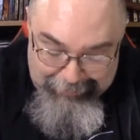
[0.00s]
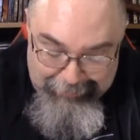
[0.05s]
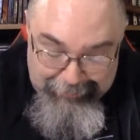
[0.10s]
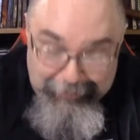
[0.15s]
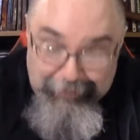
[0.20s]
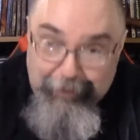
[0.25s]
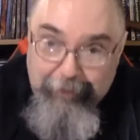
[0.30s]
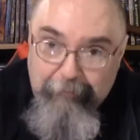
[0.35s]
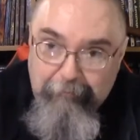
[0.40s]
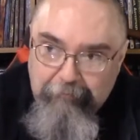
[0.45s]

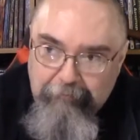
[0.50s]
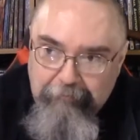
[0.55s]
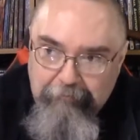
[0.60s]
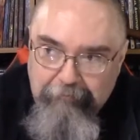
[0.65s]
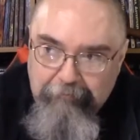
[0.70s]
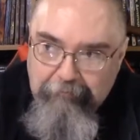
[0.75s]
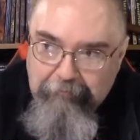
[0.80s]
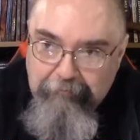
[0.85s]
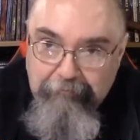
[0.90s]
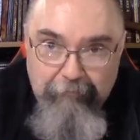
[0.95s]
Like,
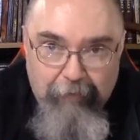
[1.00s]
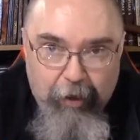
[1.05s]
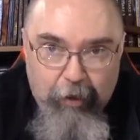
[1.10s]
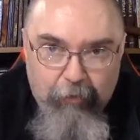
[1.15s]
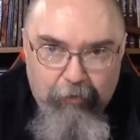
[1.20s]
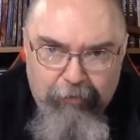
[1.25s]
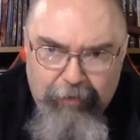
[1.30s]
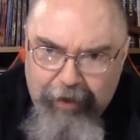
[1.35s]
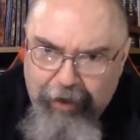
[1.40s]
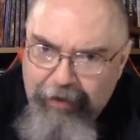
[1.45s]

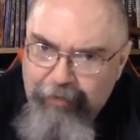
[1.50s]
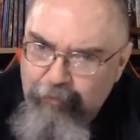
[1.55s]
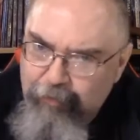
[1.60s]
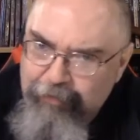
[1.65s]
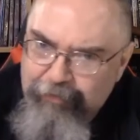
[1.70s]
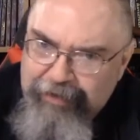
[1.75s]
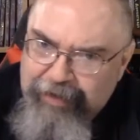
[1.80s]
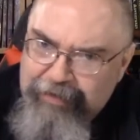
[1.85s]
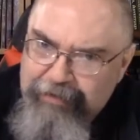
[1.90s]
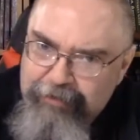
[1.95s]
okay, well,
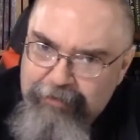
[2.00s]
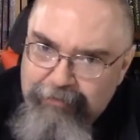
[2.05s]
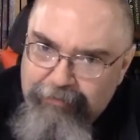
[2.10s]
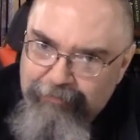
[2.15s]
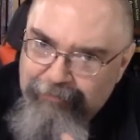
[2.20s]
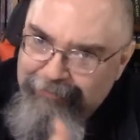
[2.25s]
that's